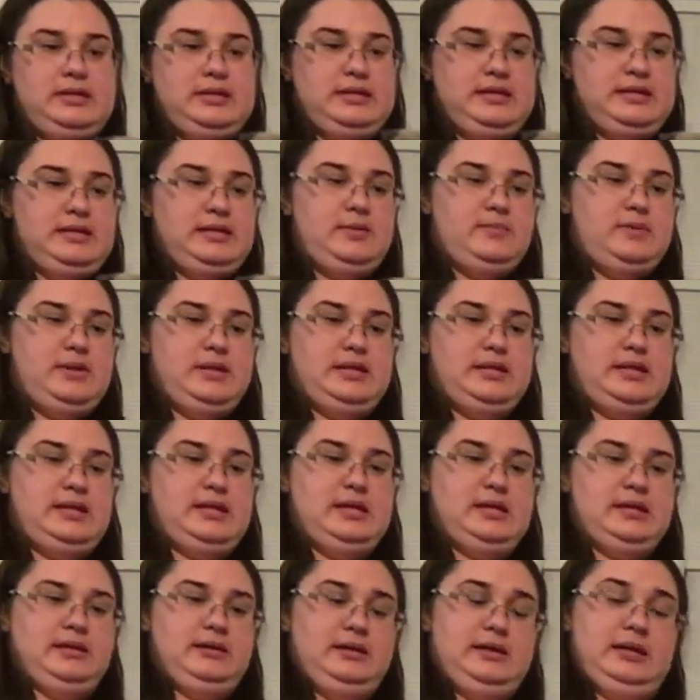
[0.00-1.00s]
Indy
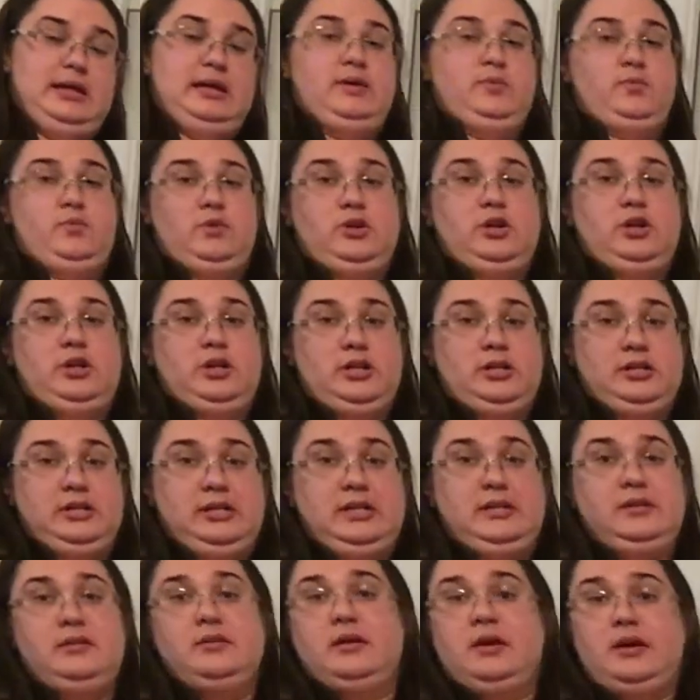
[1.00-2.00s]
Bindy. And we're not on
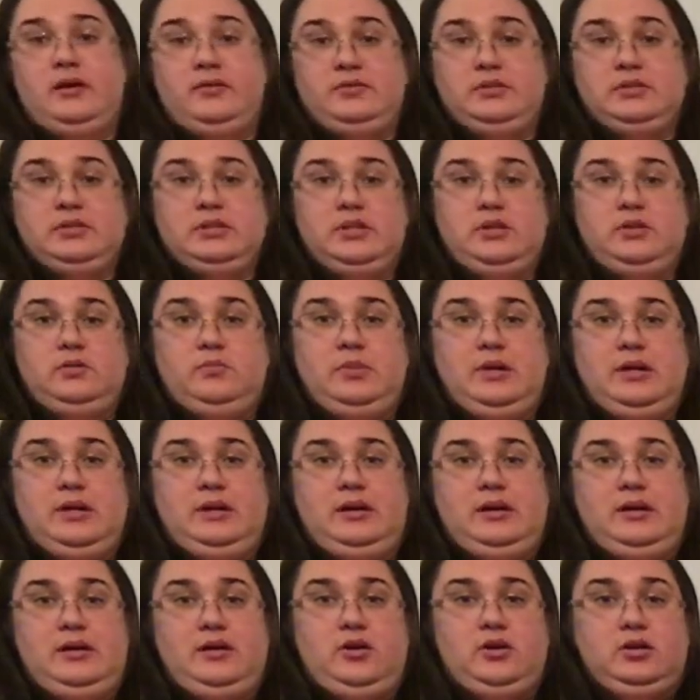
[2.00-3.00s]
lead. Obviously, you'd be
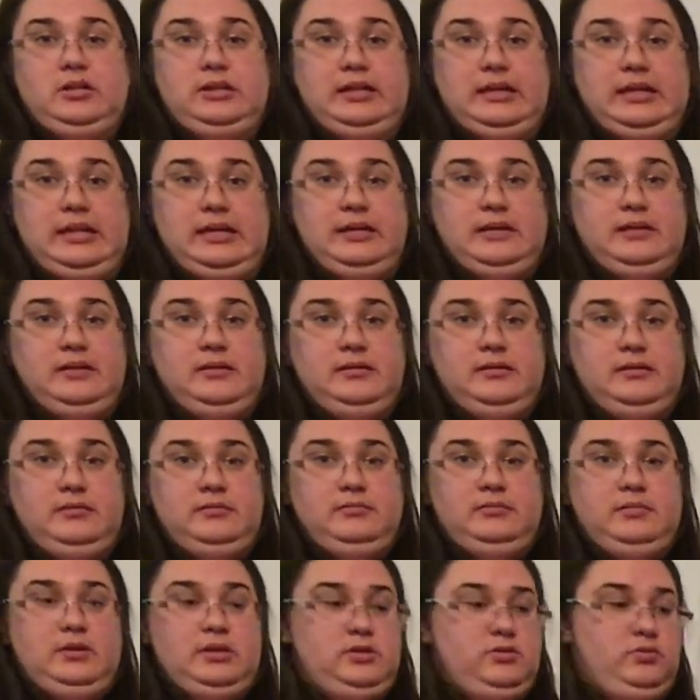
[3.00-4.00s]
on lead
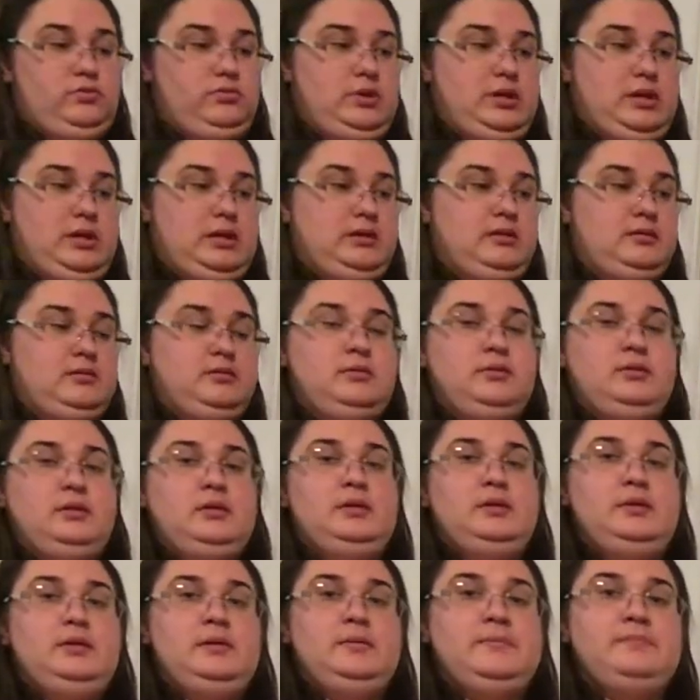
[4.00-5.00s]
in the ring.
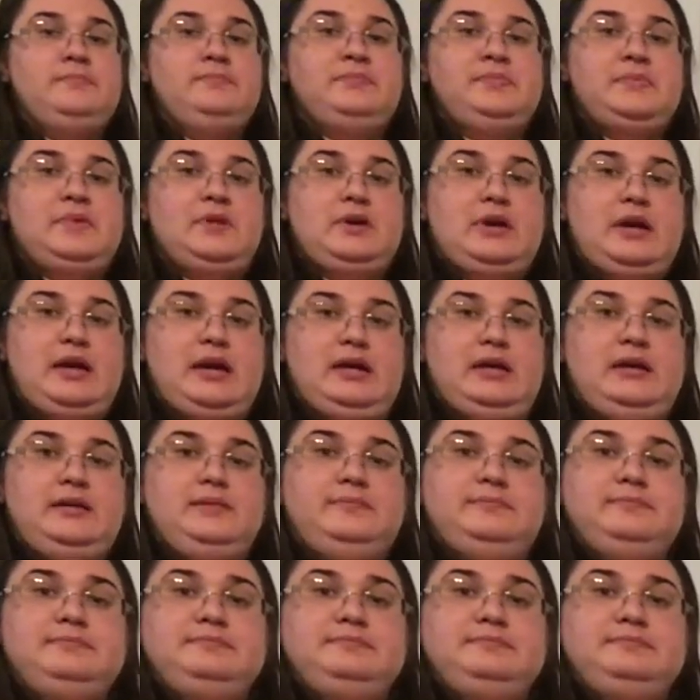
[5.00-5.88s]
Okay.